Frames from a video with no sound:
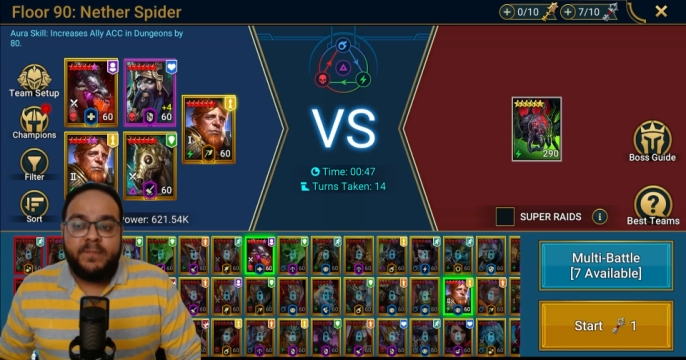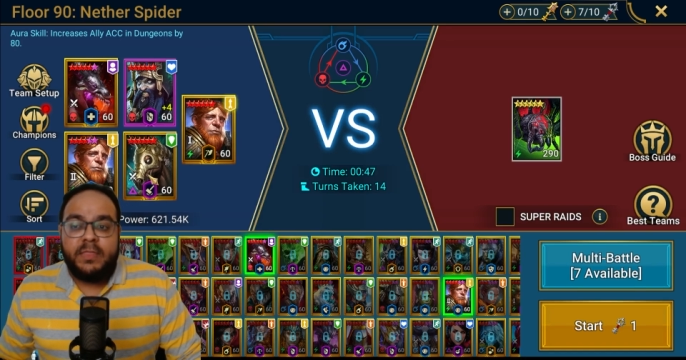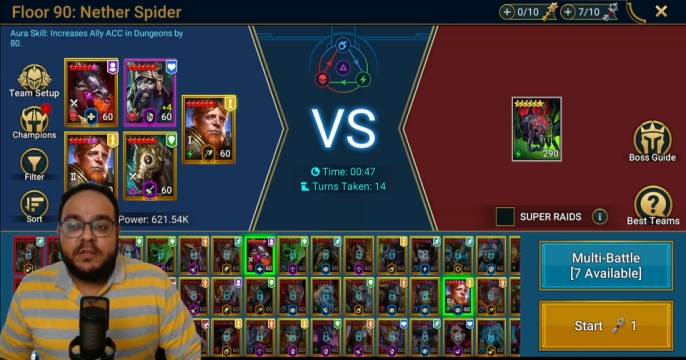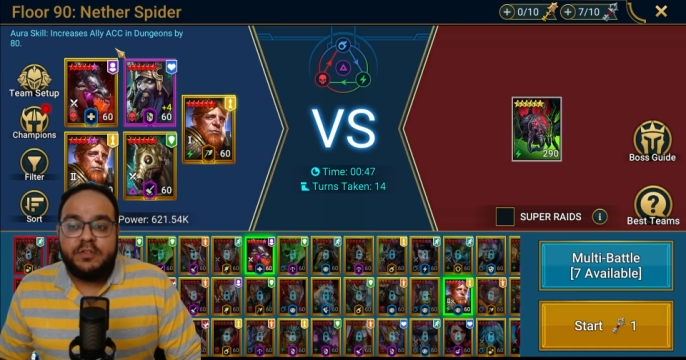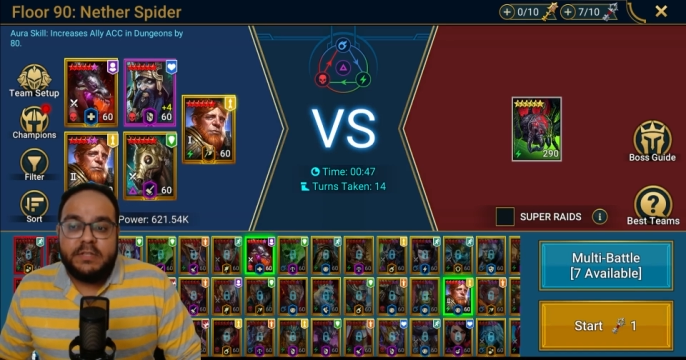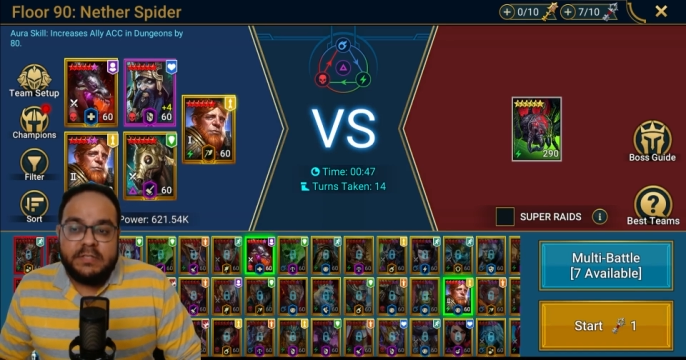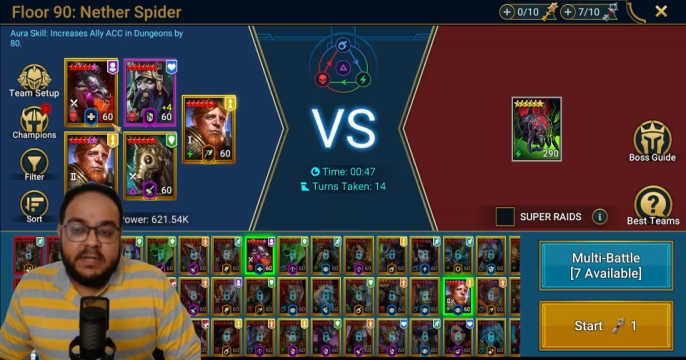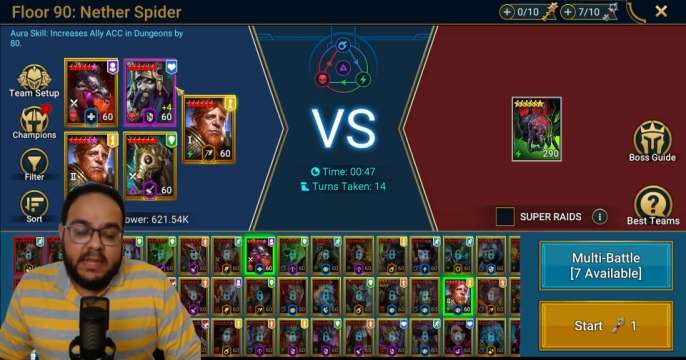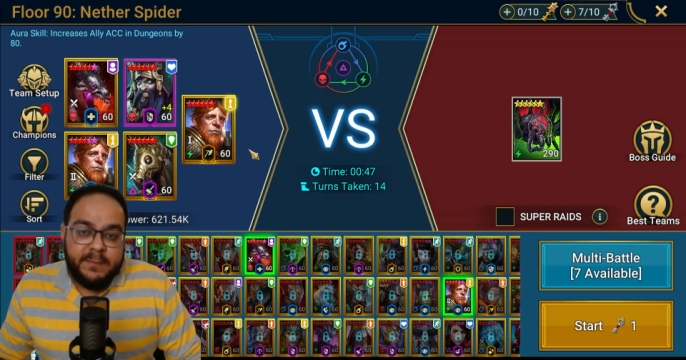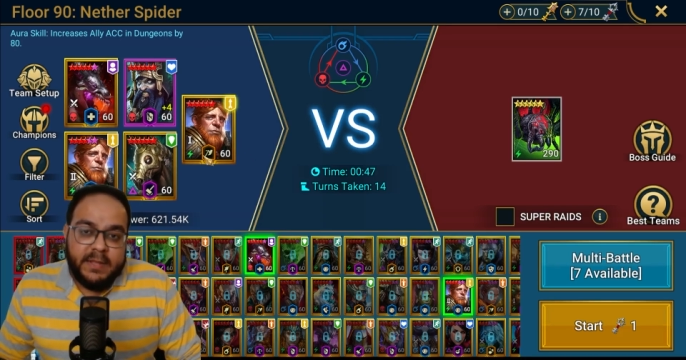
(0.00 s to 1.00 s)
So, this is the
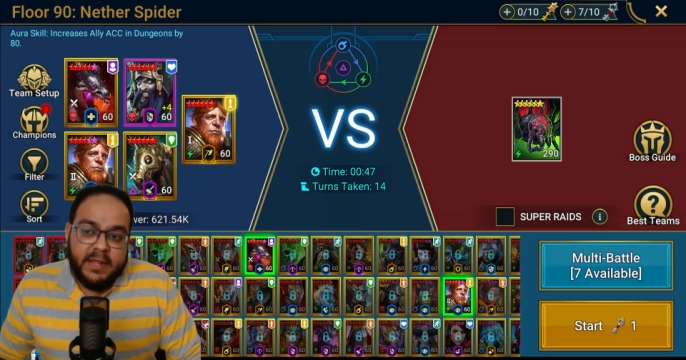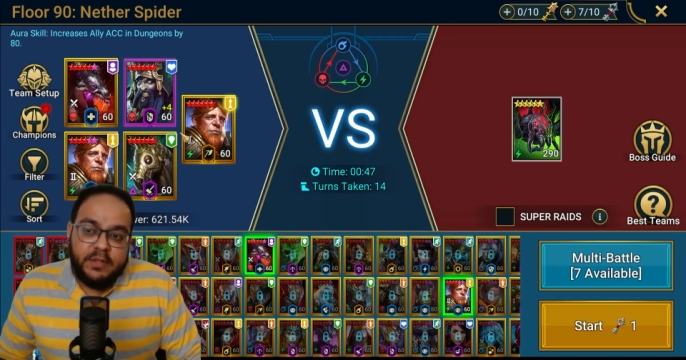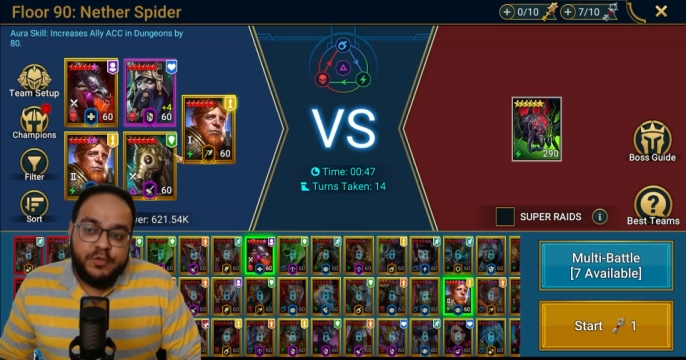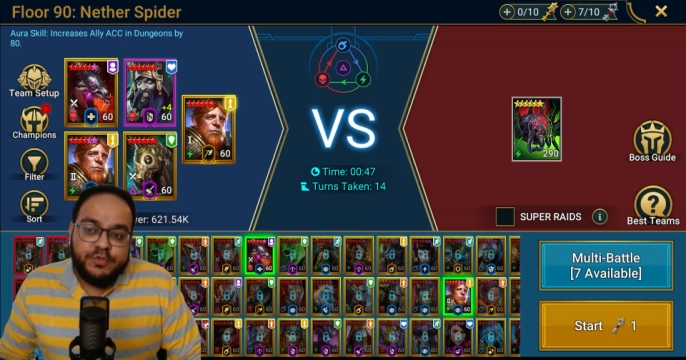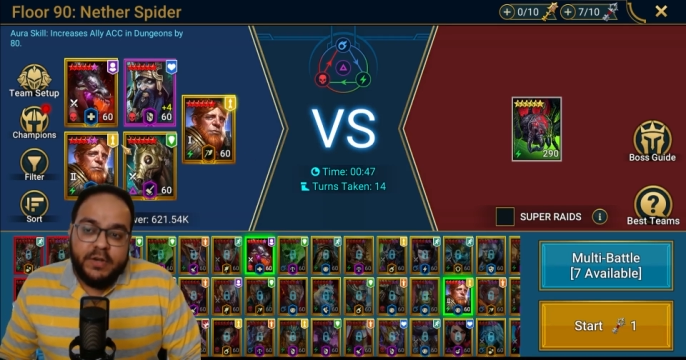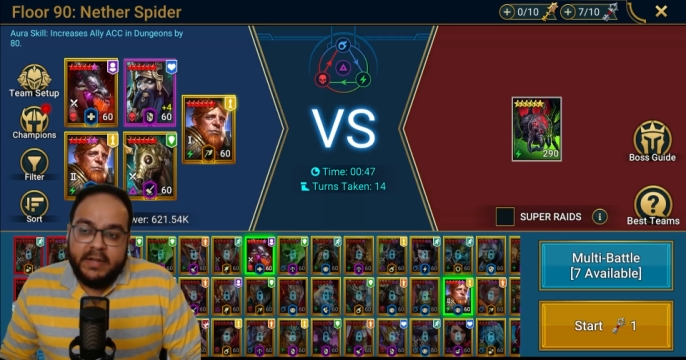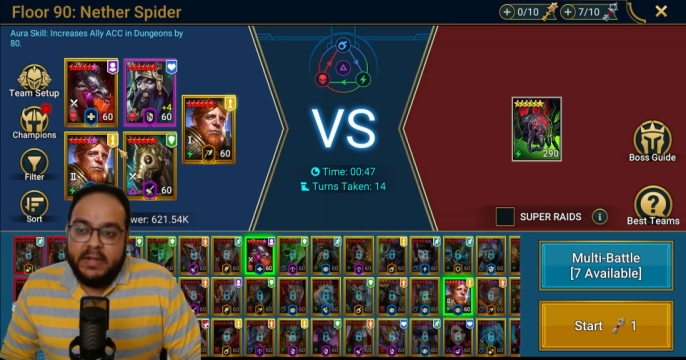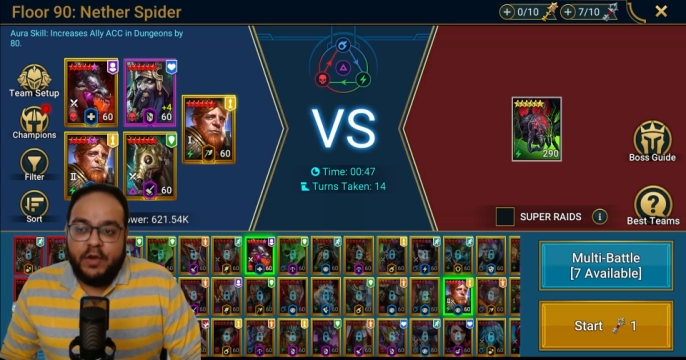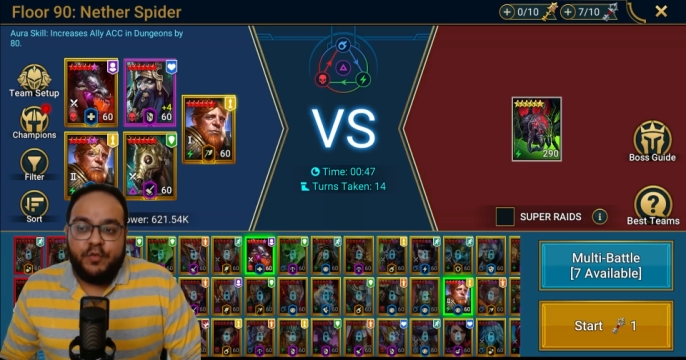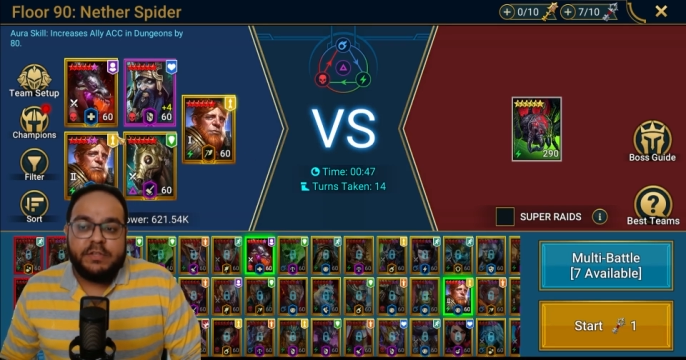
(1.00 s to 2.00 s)
team that I use right
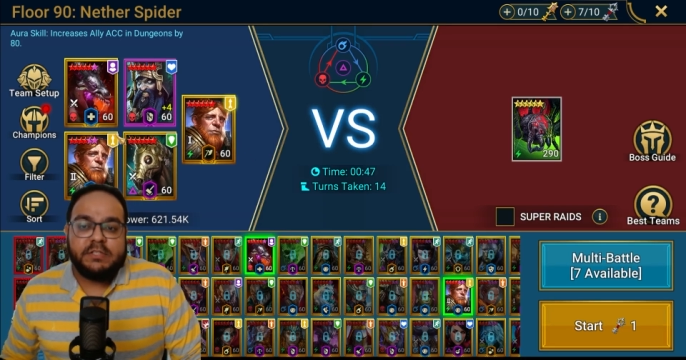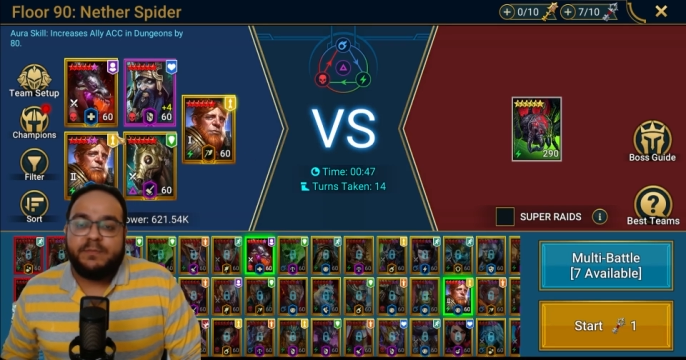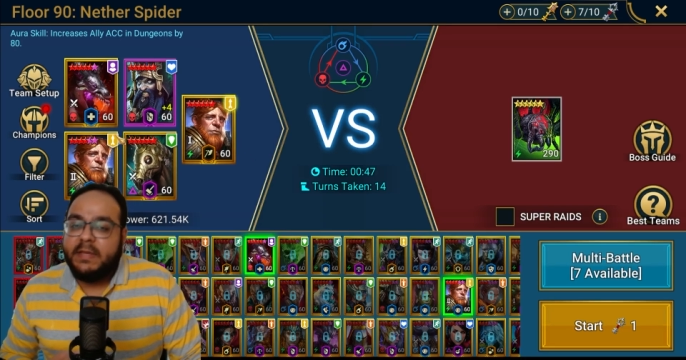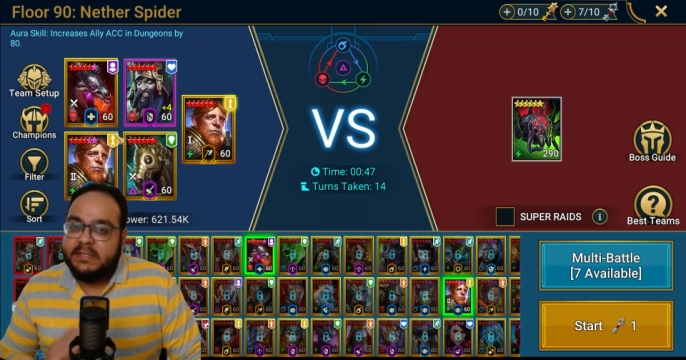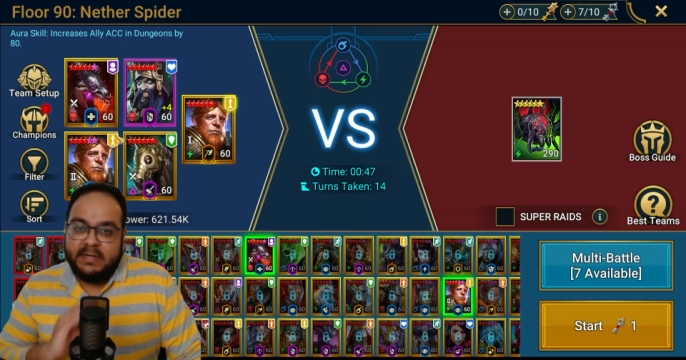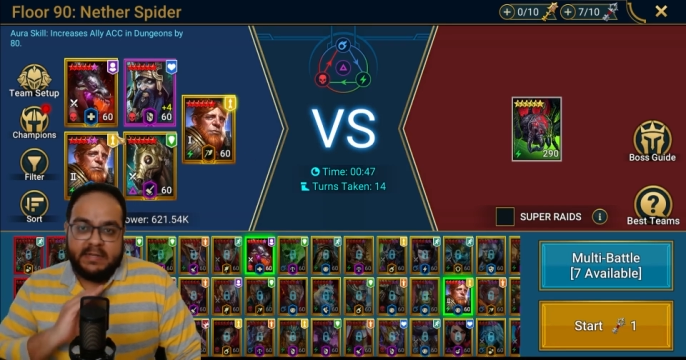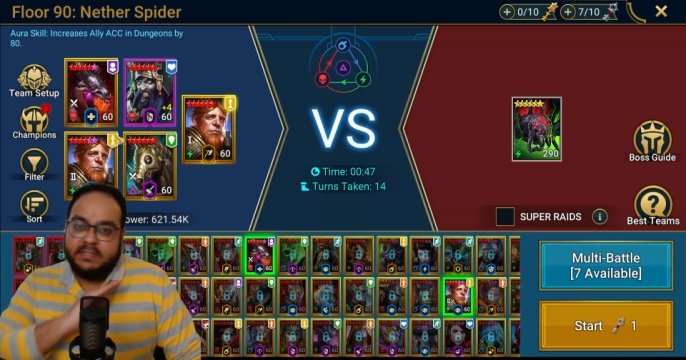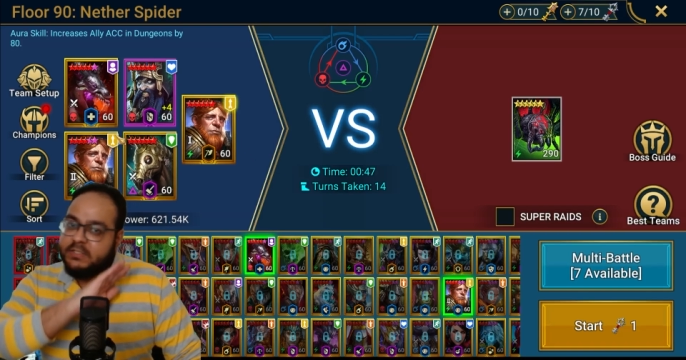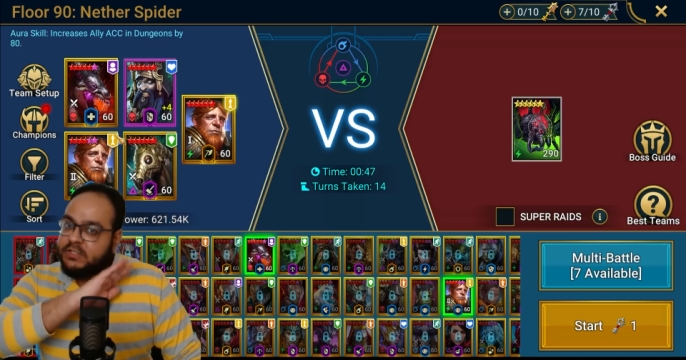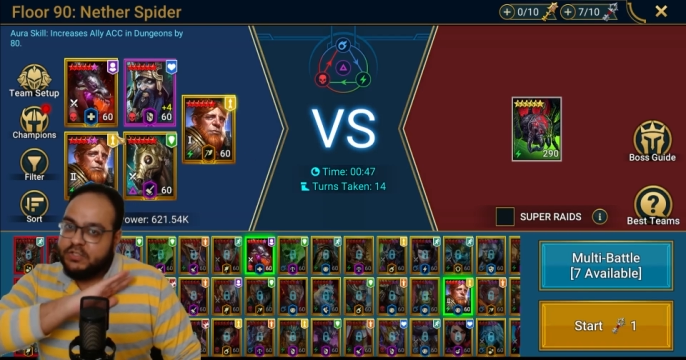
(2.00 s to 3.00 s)
now, which is basically
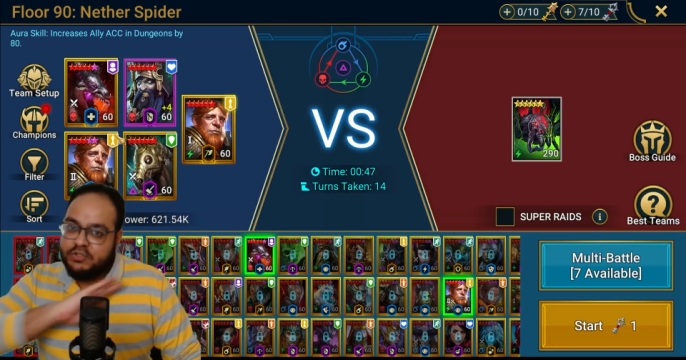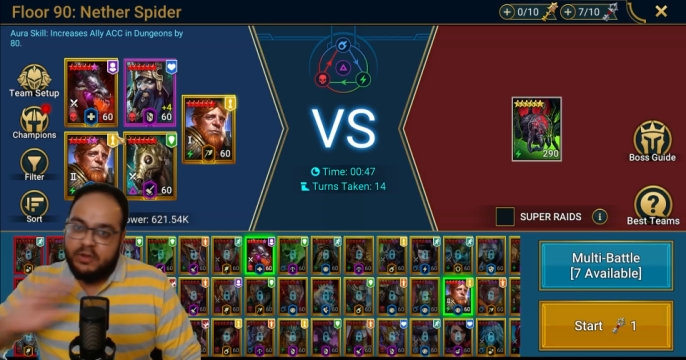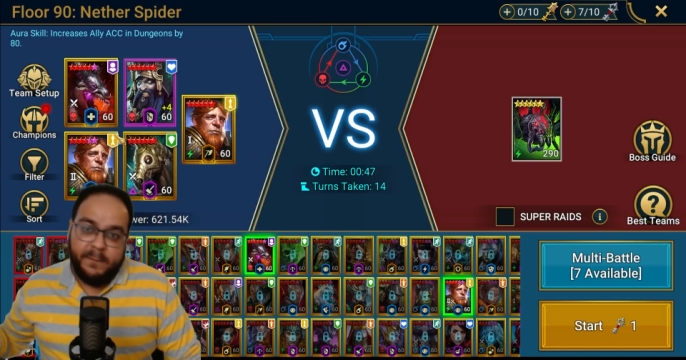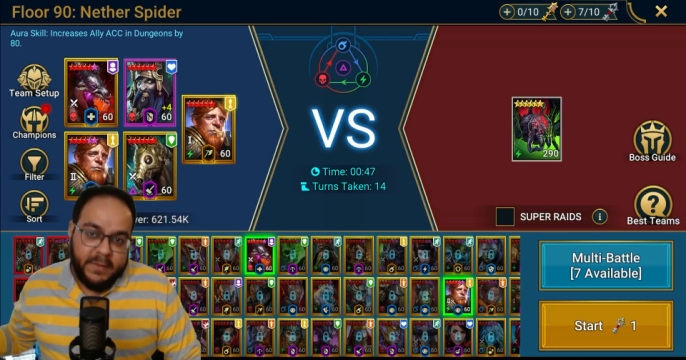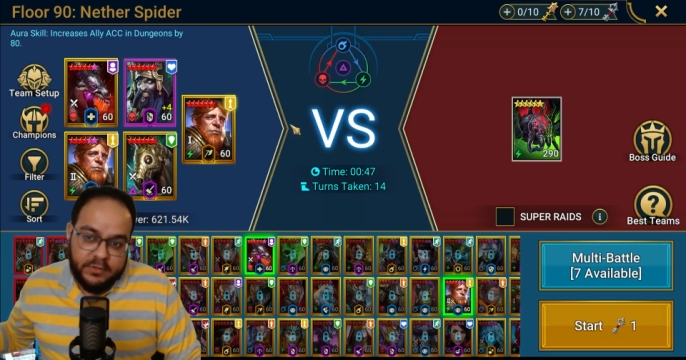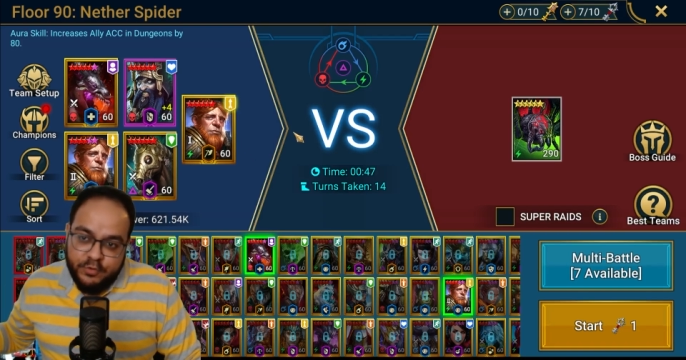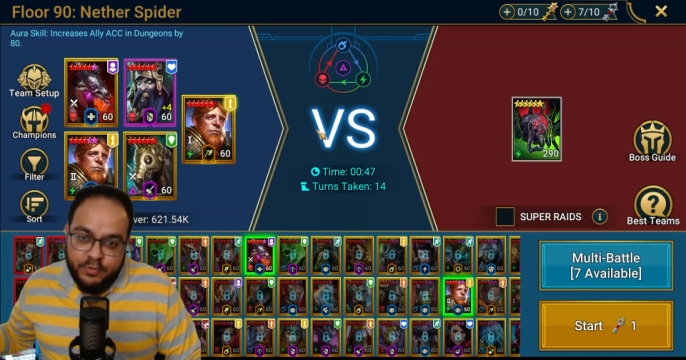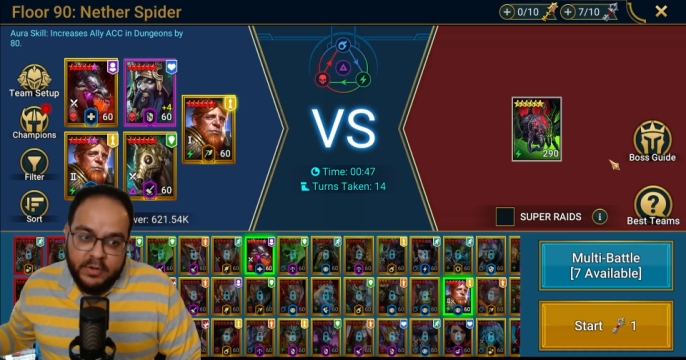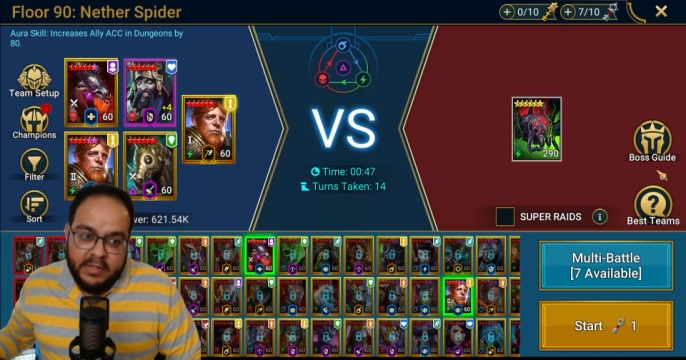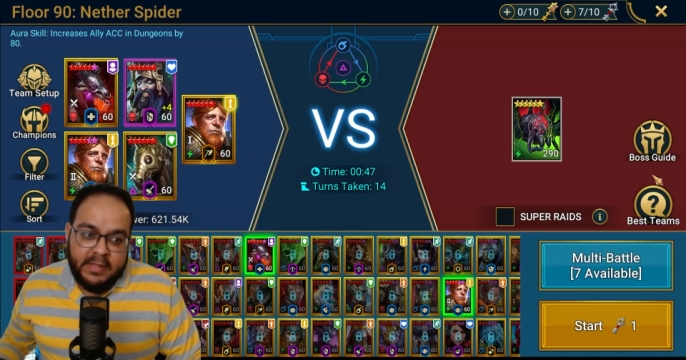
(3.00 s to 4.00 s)
just stomping through.